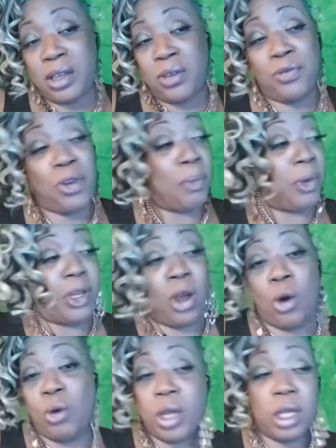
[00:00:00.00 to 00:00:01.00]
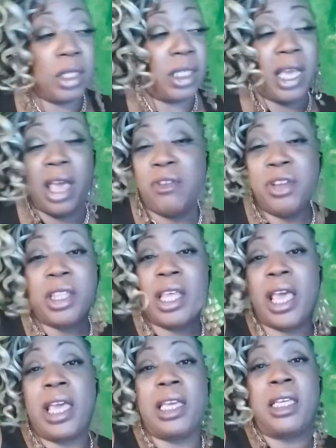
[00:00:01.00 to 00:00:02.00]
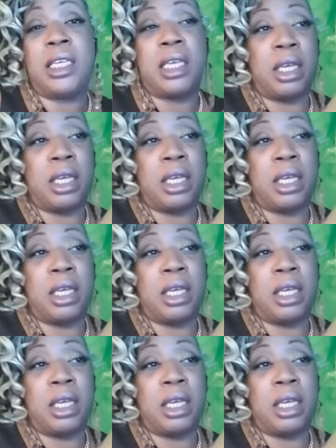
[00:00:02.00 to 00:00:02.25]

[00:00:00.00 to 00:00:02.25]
from the coating to everything